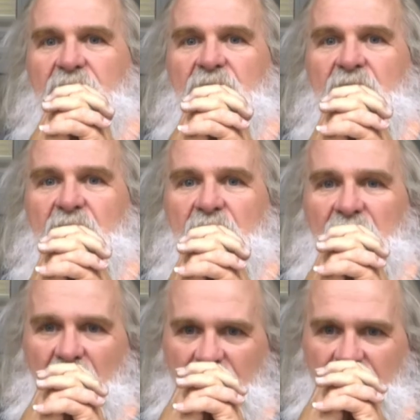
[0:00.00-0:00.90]
and we got a
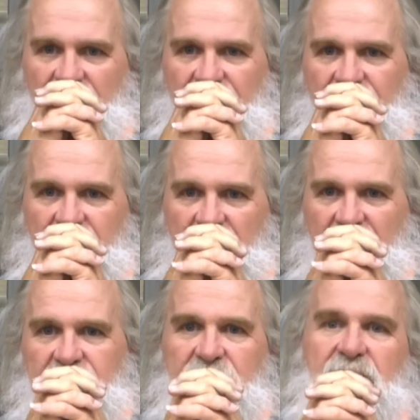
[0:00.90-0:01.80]
lot of
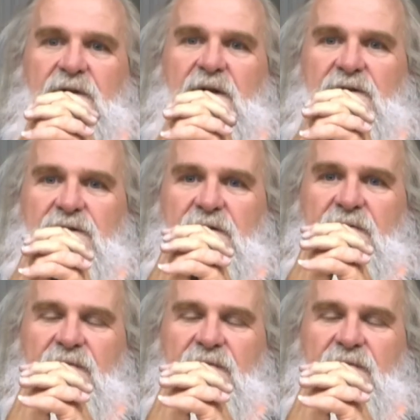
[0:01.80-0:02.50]
national attention